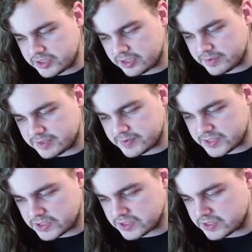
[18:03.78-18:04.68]
the
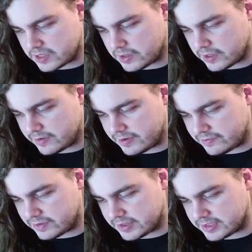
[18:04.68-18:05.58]
mispositions on a lot of
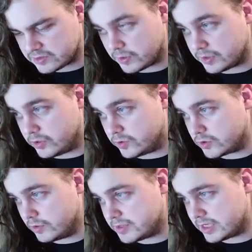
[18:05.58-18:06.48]
different things around the neutral
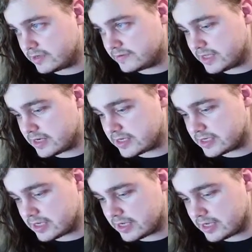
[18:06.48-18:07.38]
objectives that
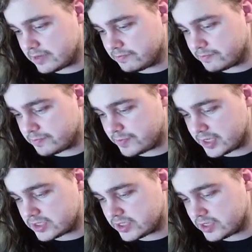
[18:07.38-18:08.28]

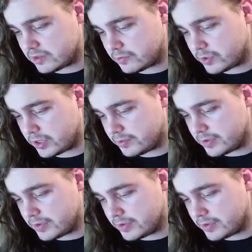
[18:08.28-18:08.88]
PSG put up.